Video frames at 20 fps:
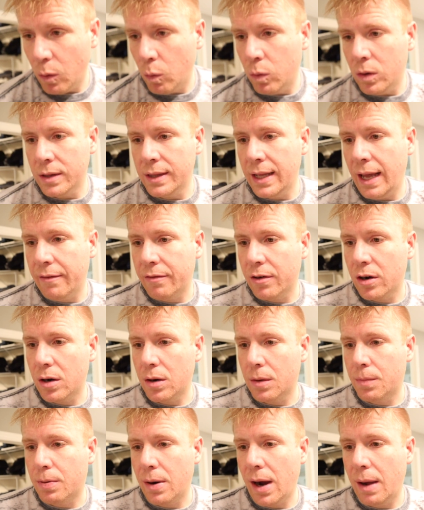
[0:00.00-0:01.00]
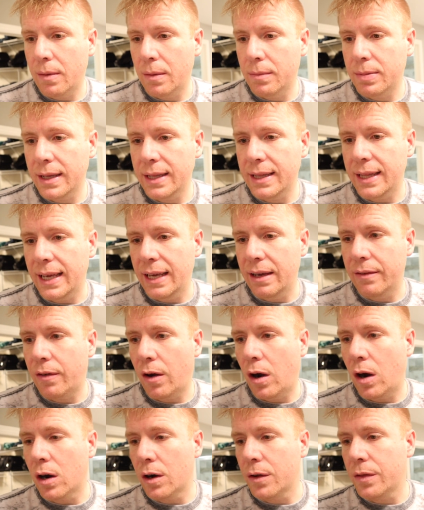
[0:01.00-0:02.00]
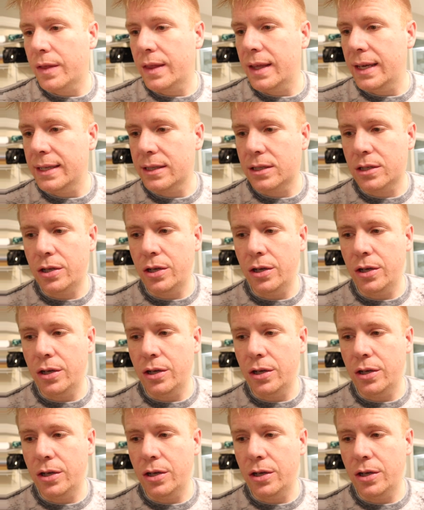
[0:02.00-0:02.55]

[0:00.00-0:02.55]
will never probably leave, are these